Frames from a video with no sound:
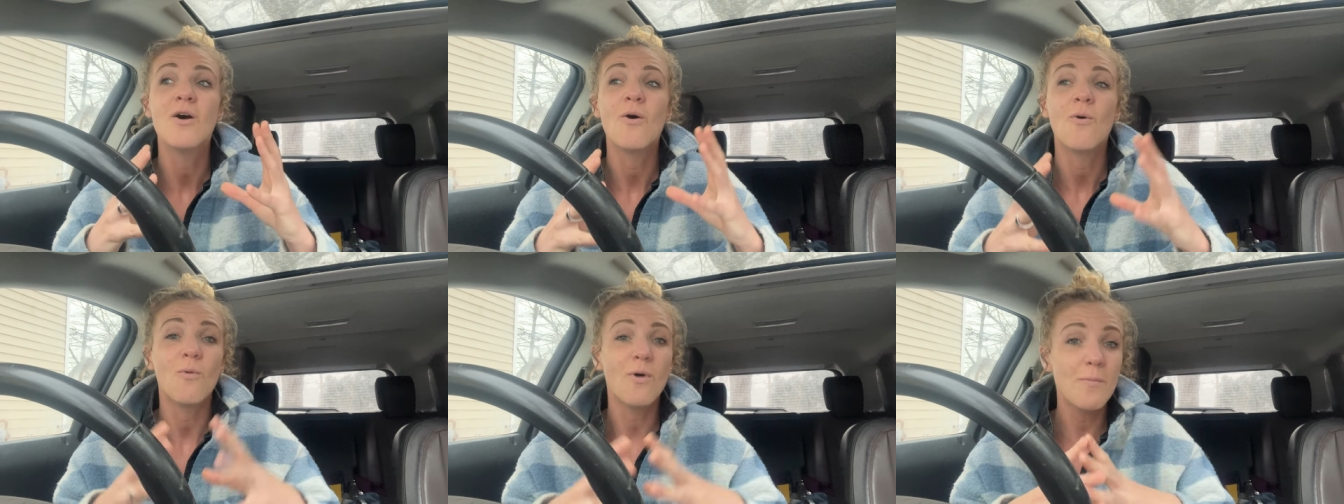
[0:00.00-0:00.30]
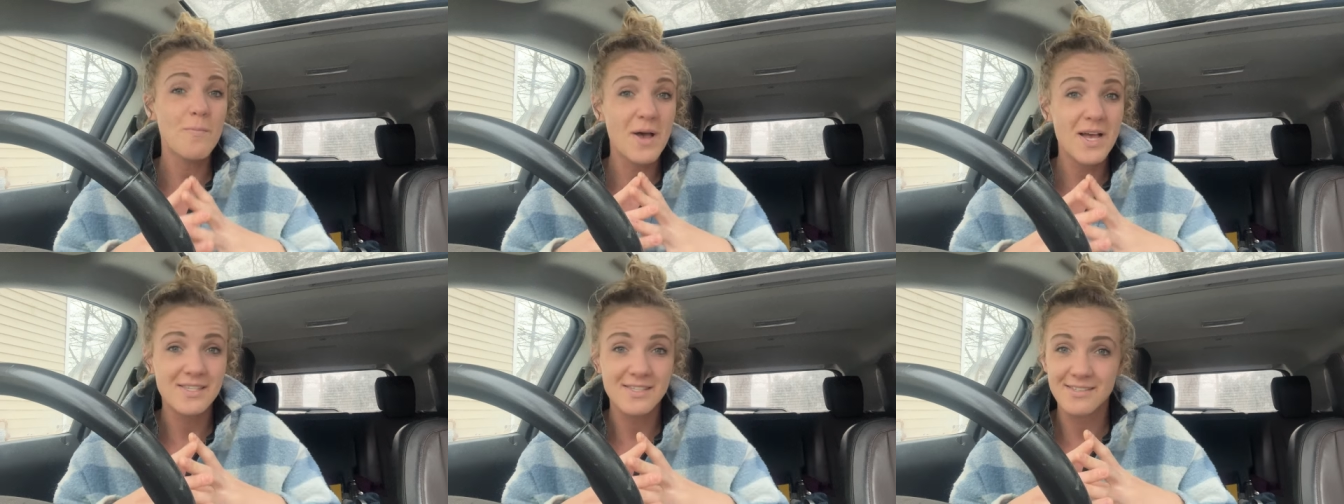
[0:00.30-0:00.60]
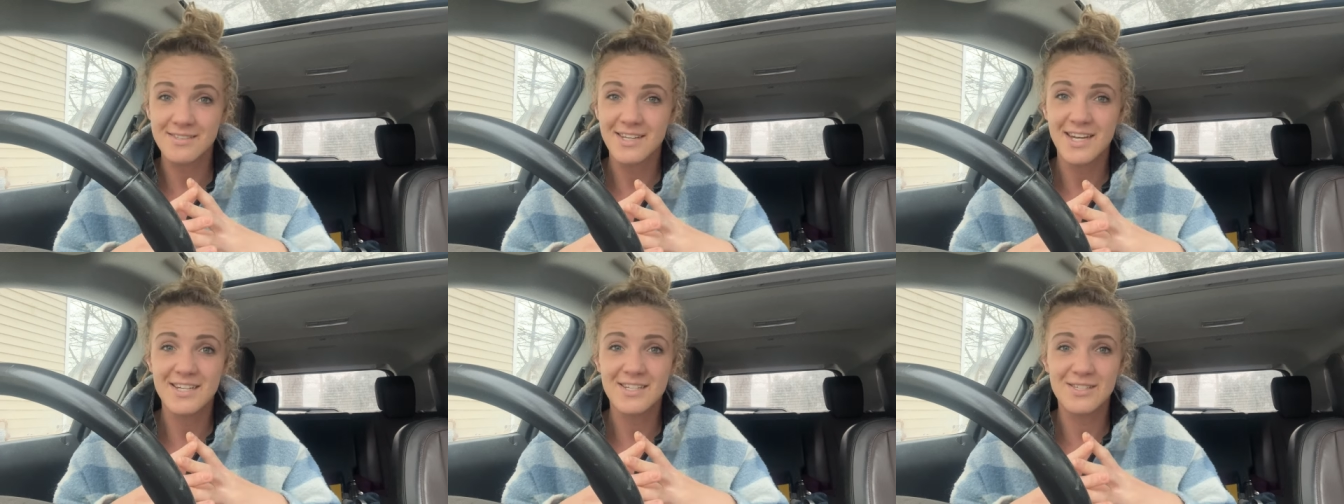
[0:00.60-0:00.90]
what
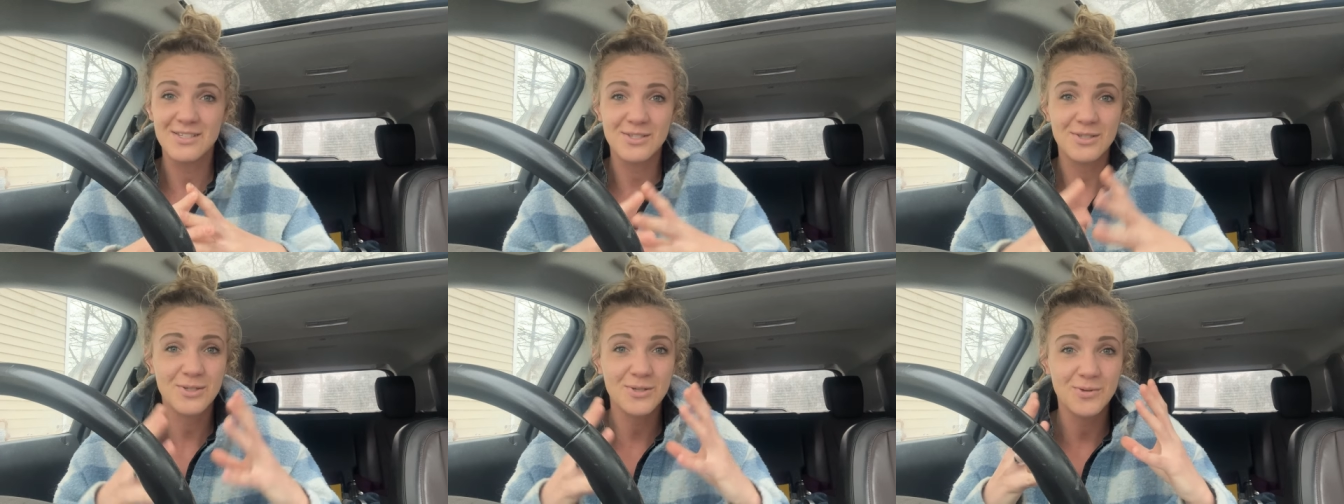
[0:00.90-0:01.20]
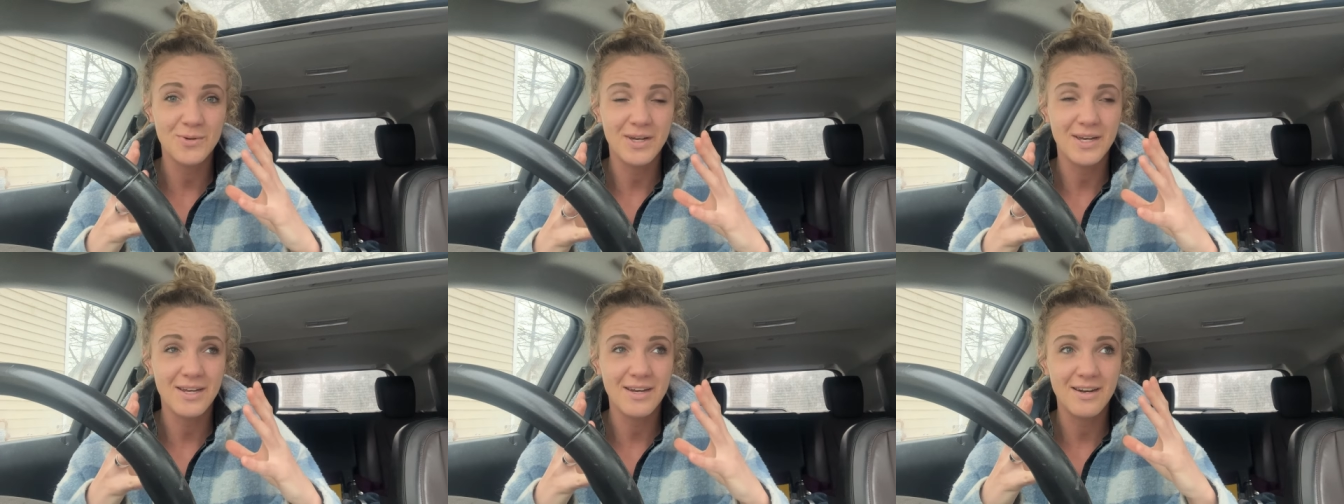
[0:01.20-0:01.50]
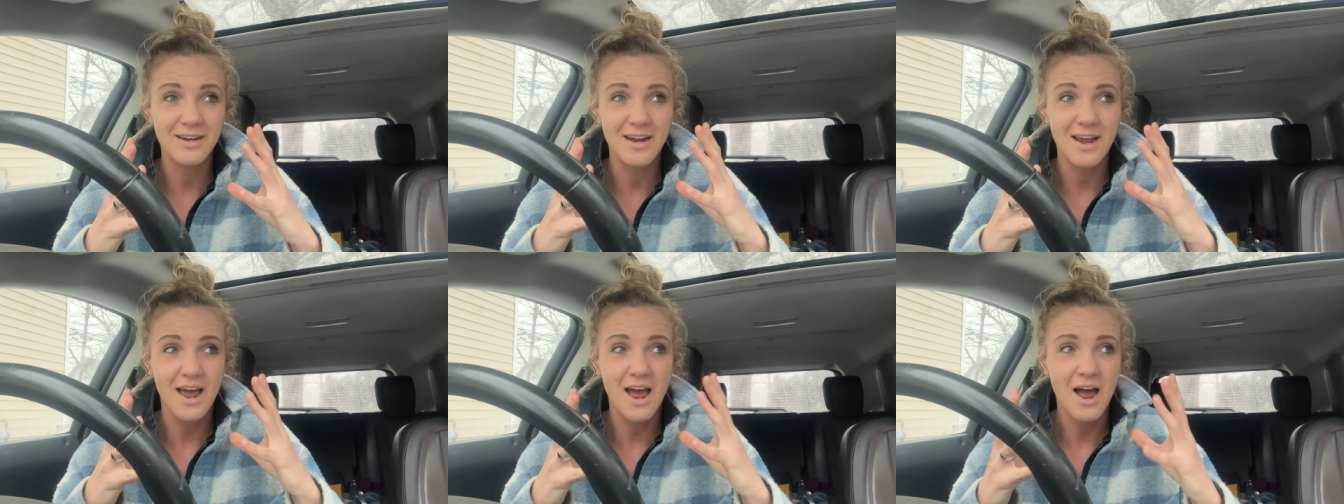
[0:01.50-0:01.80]
pesticides do
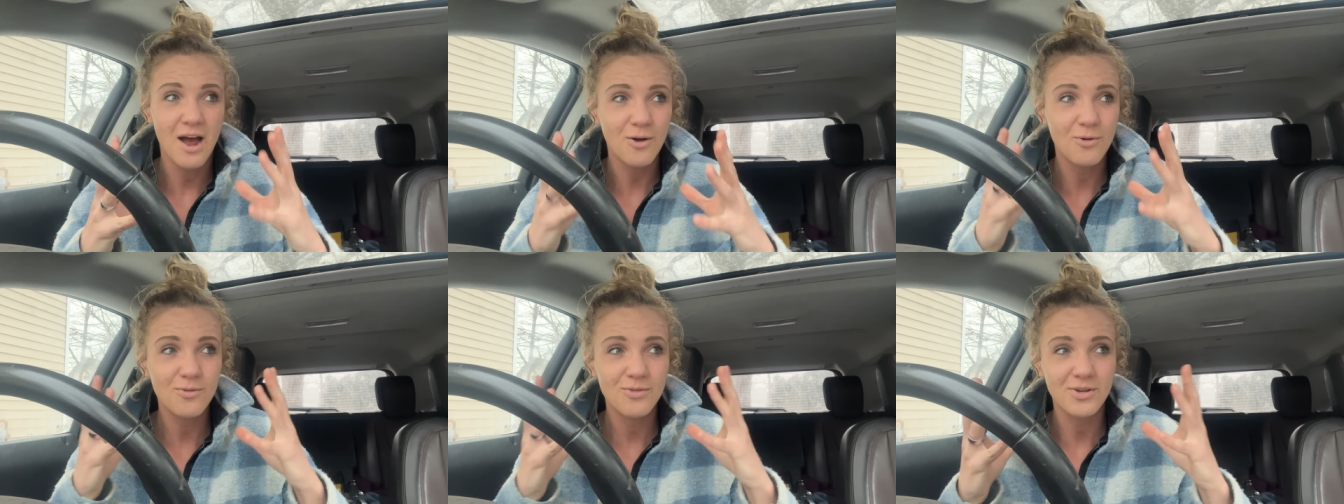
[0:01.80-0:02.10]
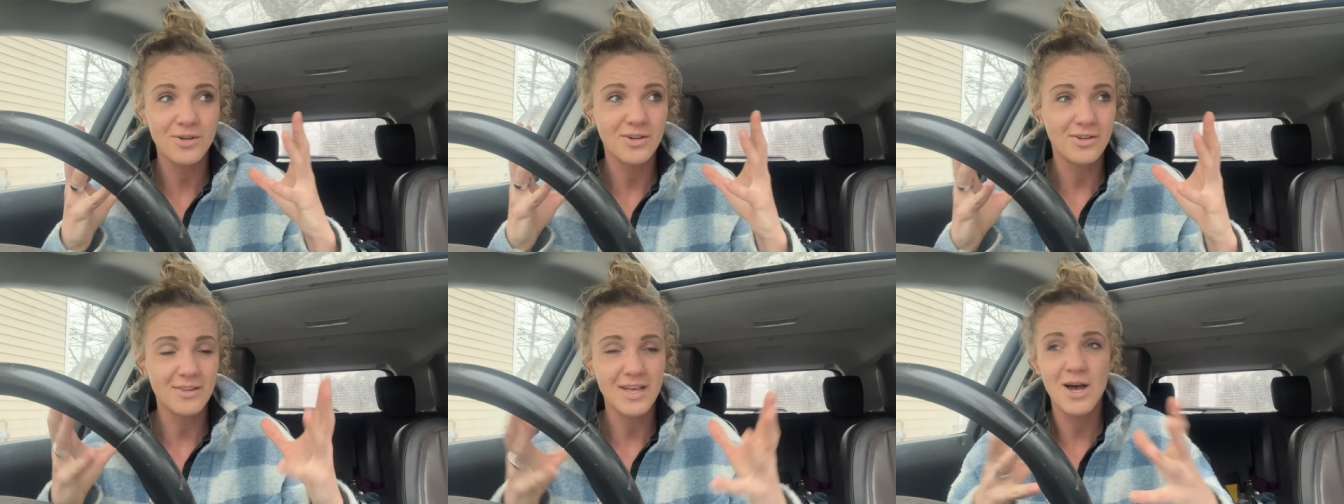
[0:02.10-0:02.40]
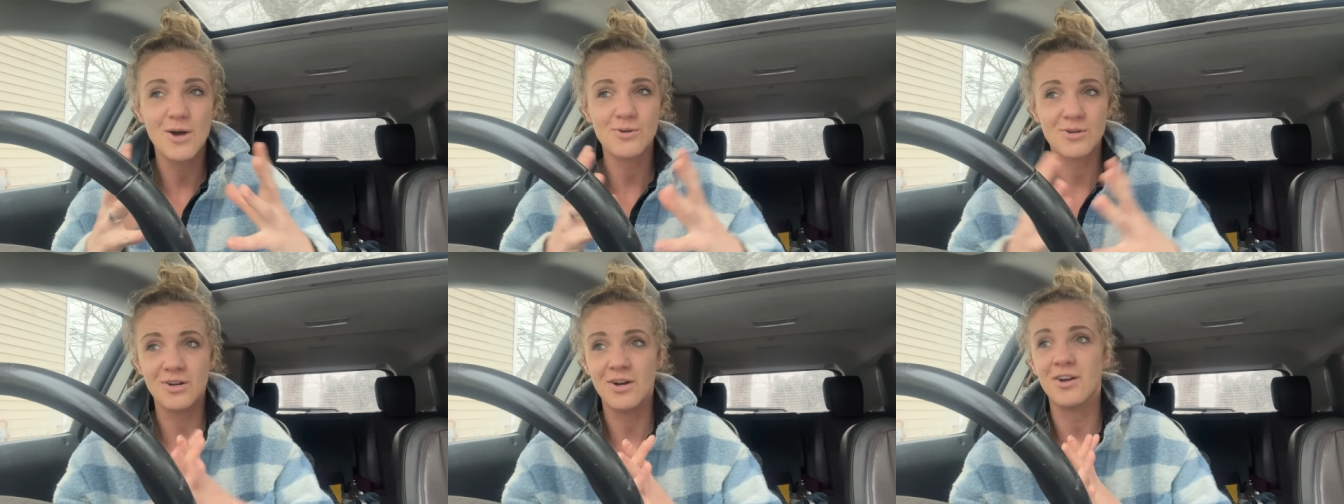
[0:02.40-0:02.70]
and how they're
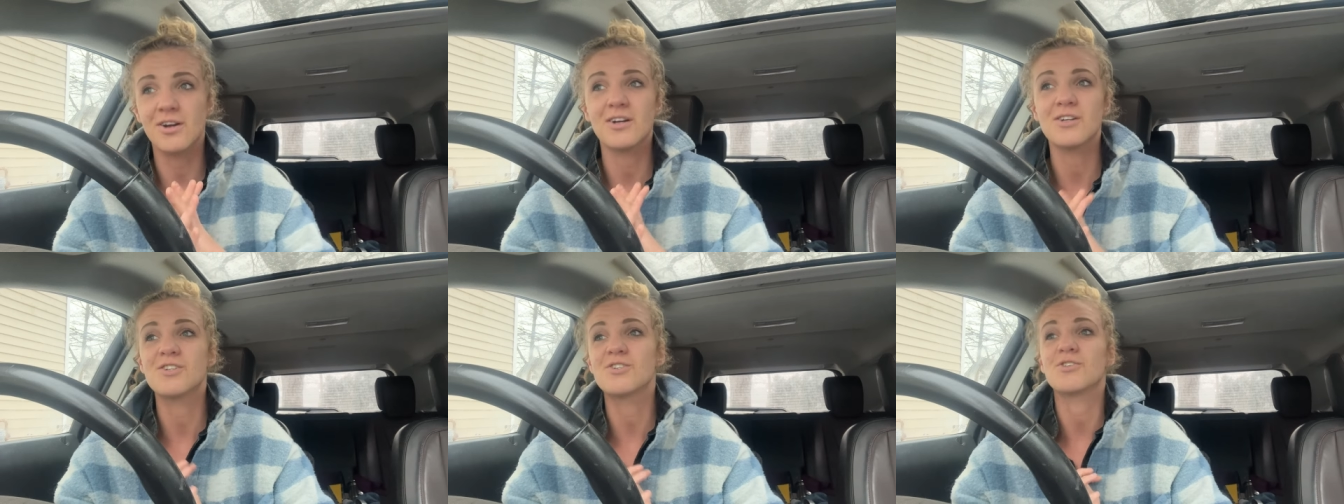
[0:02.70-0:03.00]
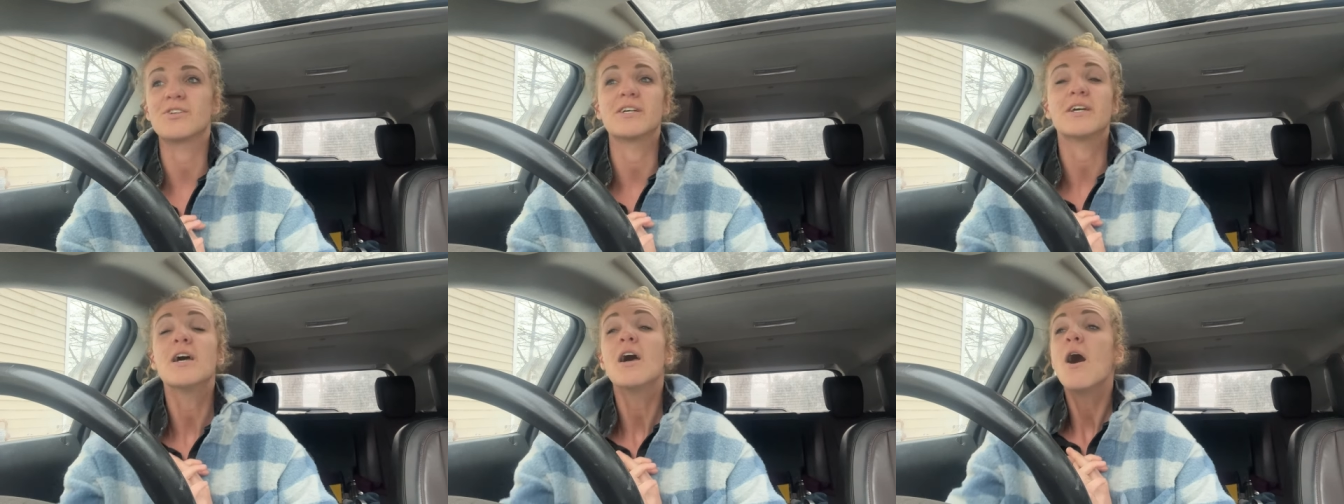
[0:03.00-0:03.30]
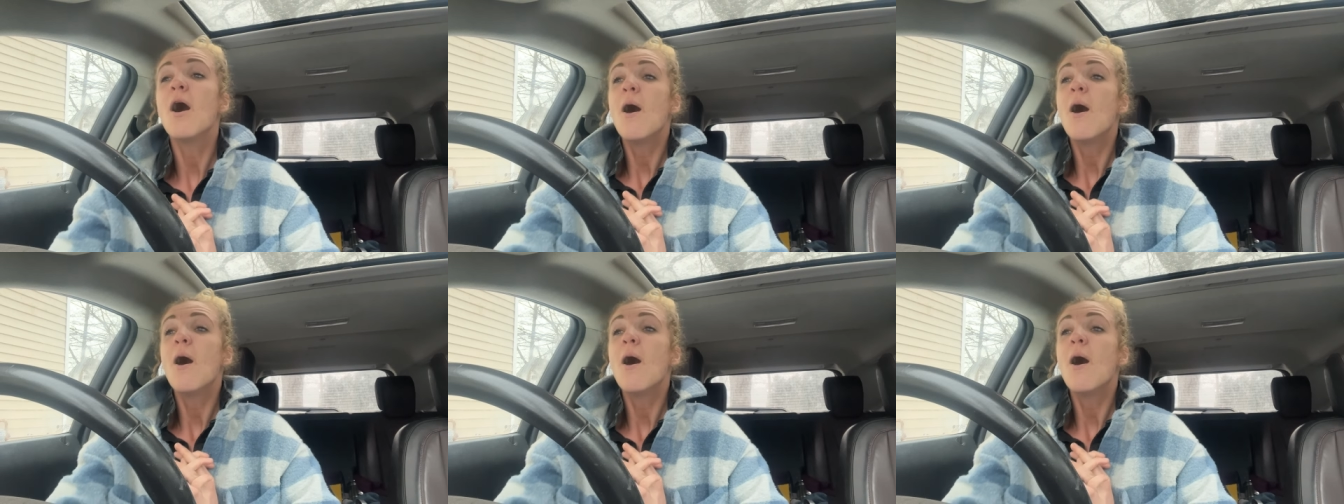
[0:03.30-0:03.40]
allowed in our country.